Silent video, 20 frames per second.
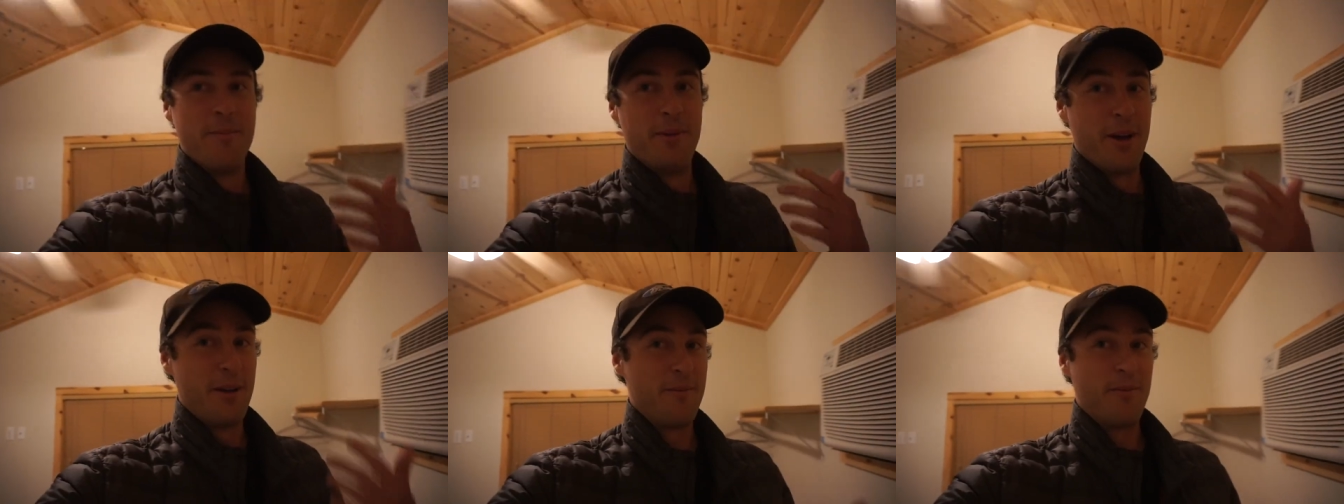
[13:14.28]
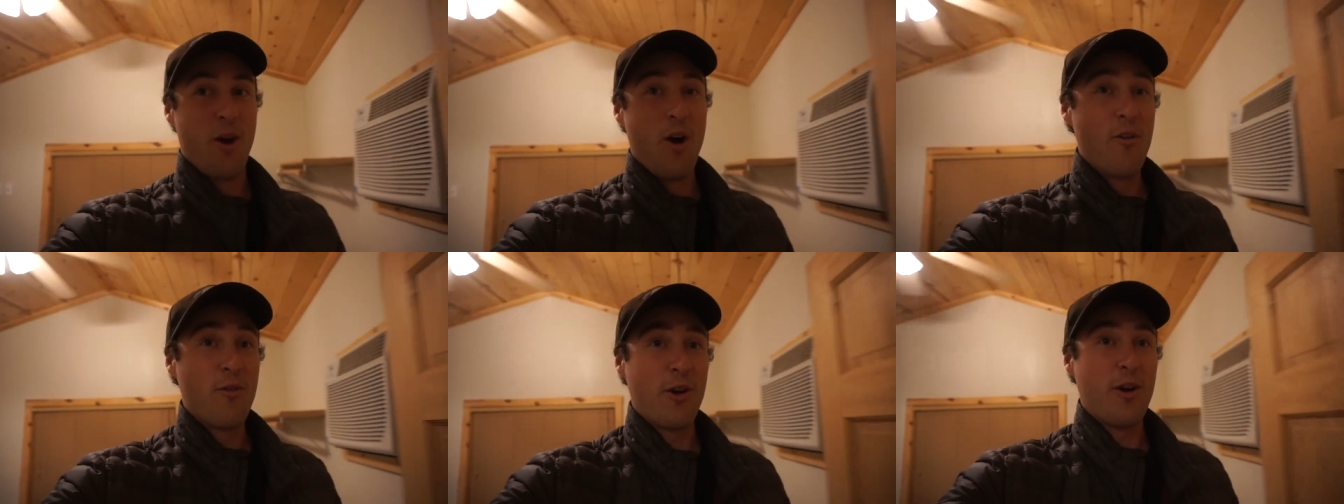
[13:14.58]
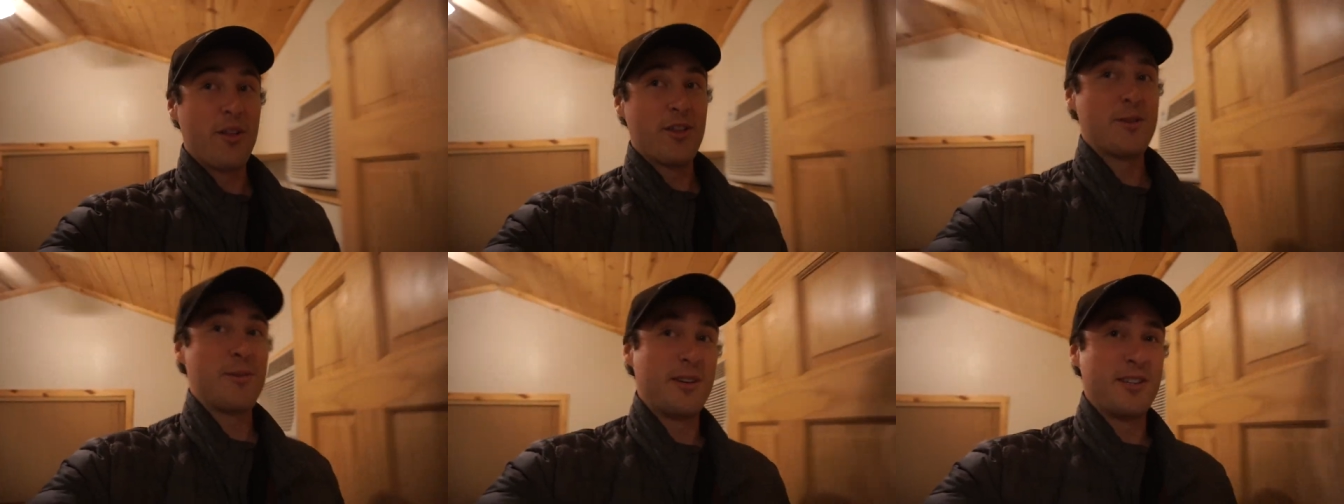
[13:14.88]
But
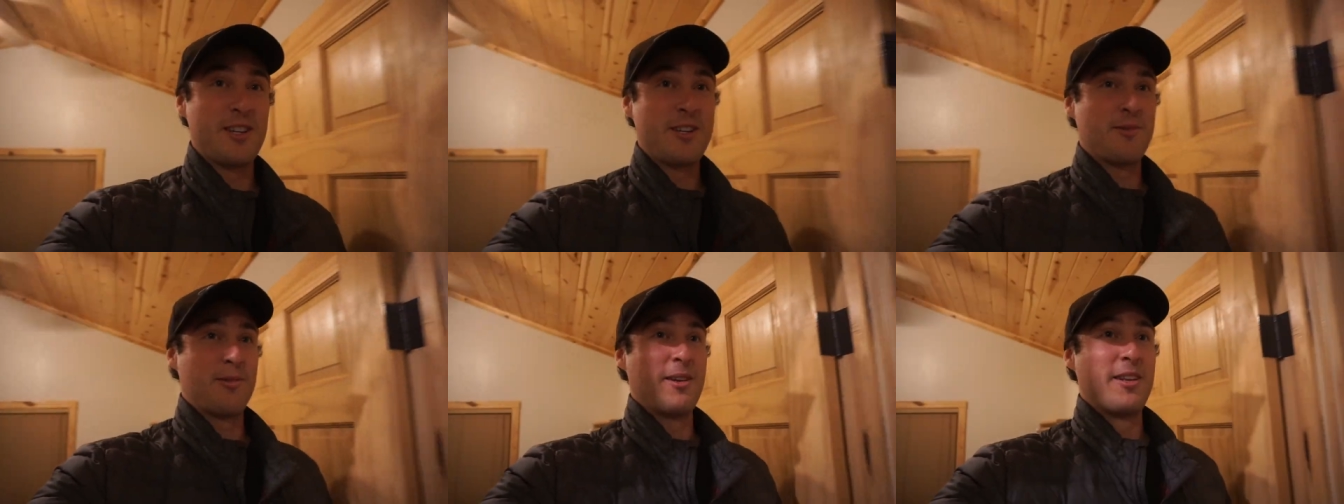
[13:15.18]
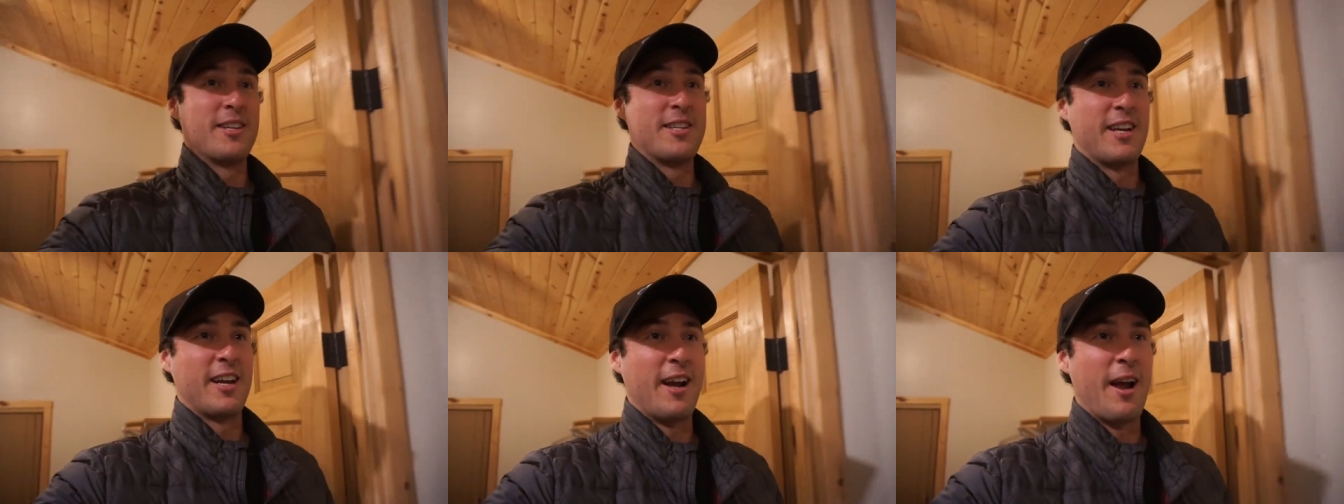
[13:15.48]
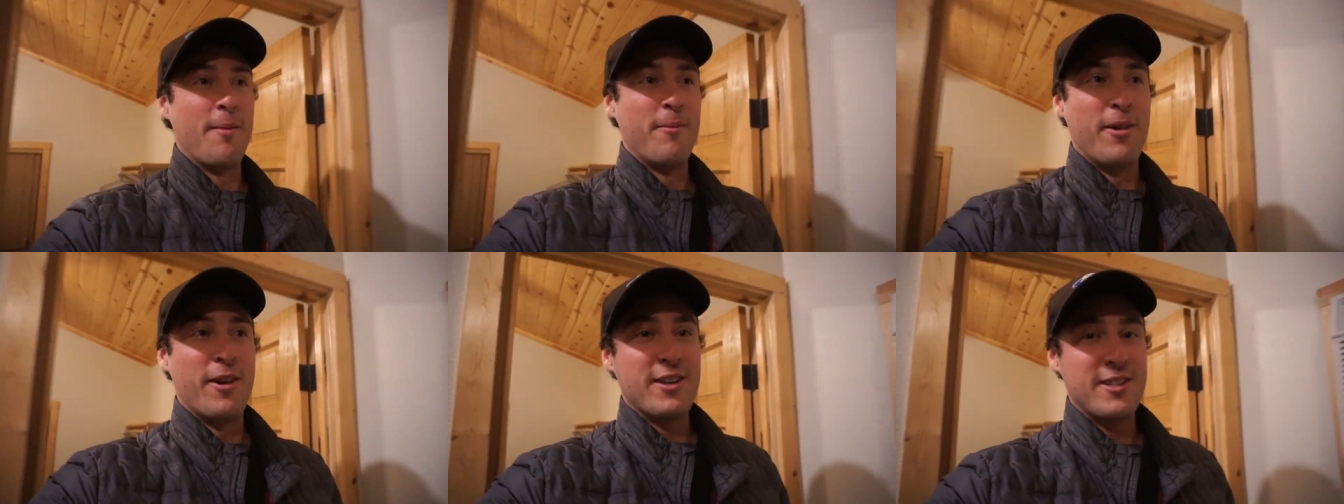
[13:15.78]
overall, this place is really sick.
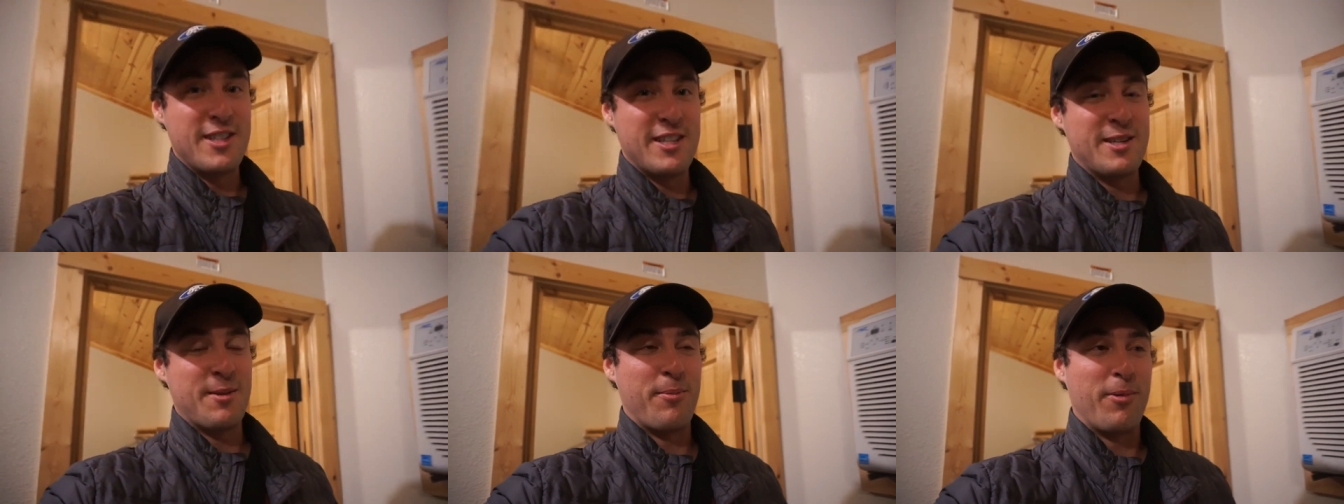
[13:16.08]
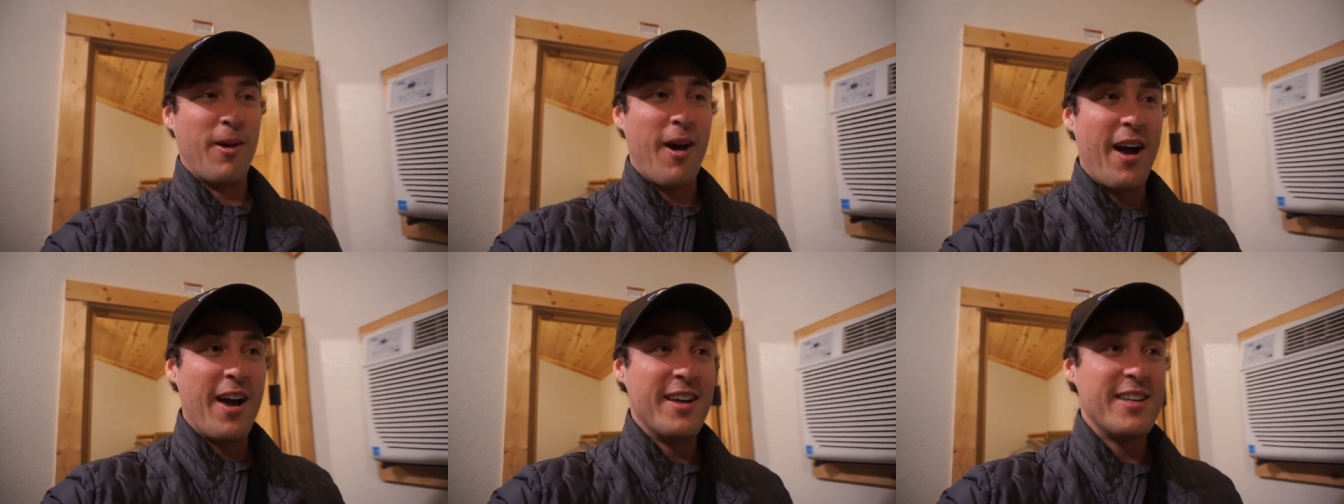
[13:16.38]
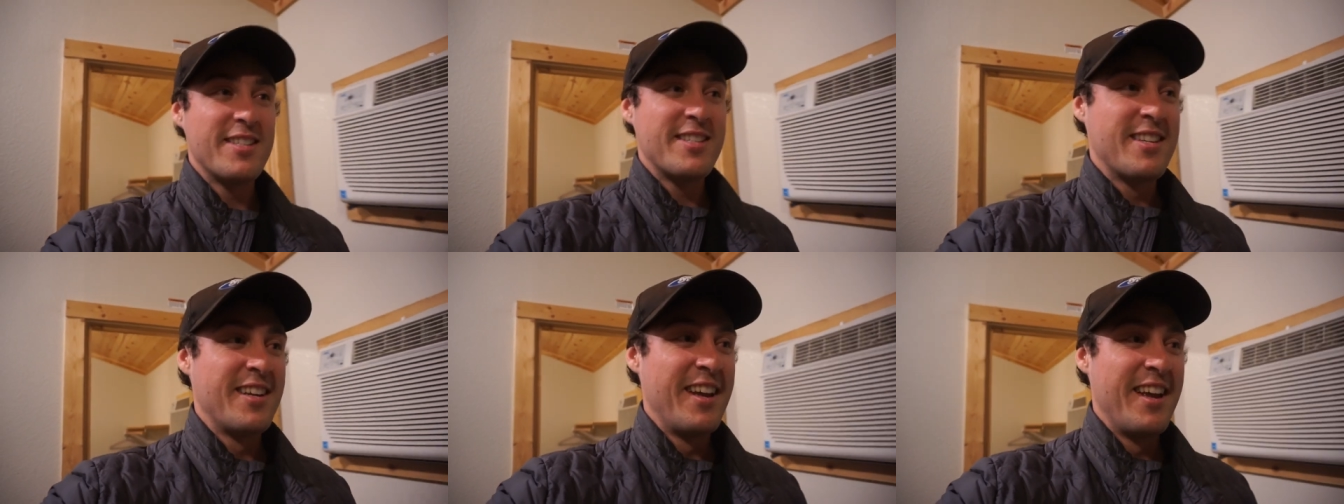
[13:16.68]
I'm honestly
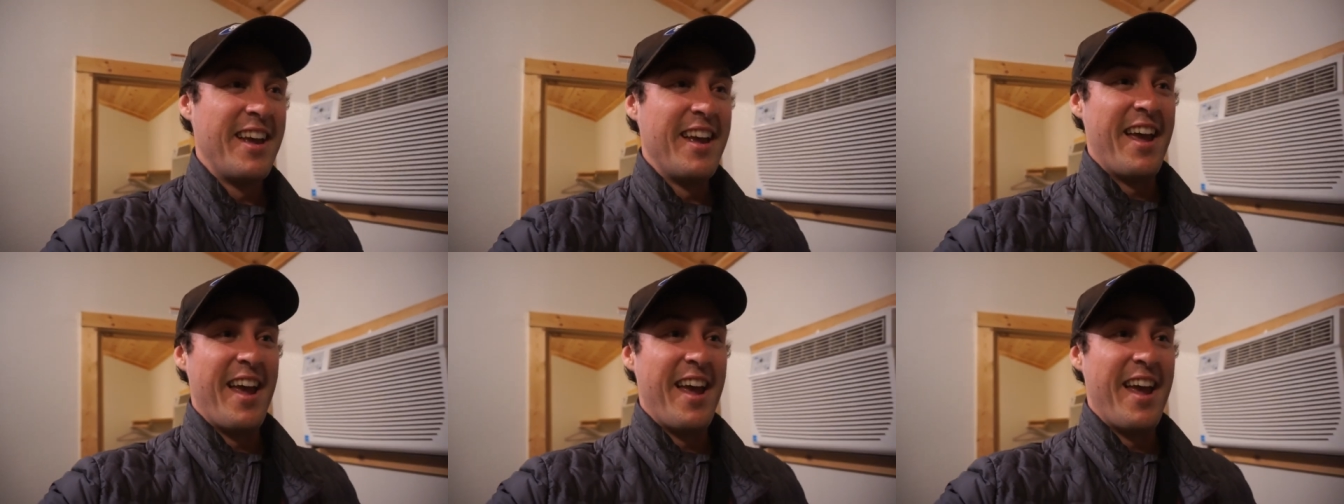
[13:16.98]
surprised,